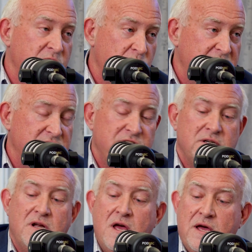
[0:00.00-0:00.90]
in the
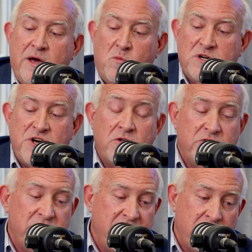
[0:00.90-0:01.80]
region and what y'all are
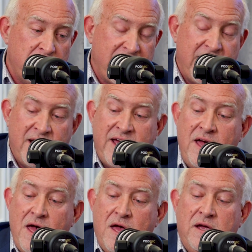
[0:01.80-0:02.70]
doing here in McKinney.